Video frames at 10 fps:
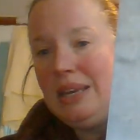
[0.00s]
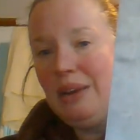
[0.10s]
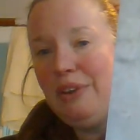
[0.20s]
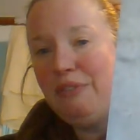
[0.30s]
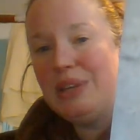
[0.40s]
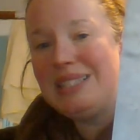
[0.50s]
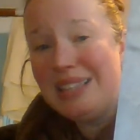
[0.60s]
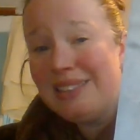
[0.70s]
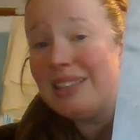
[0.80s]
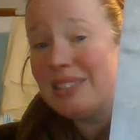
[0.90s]
Now, if we
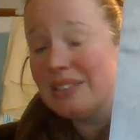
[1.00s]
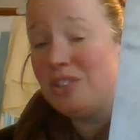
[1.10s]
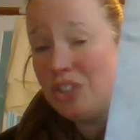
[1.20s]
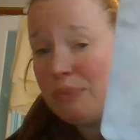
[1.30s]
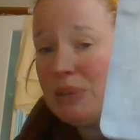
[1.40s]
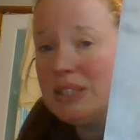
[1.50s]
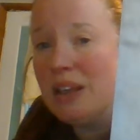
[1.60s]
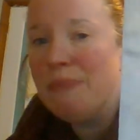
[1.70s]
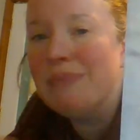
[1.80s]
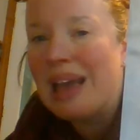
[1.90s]
did this as a chimney
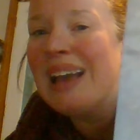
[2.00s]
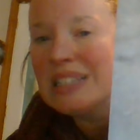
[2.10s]
sum,